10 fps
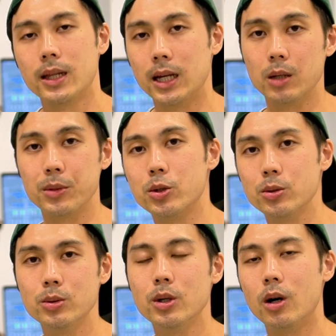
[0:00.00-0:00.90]
Now, number
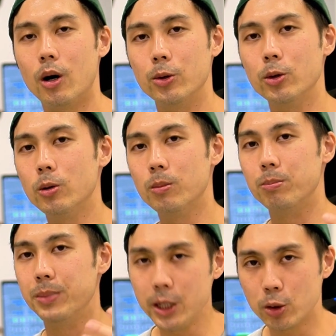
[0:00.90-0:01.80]
2, although
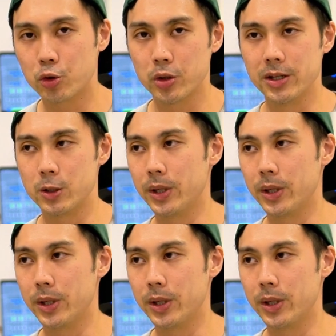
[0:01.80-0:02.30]
MIDI controllers,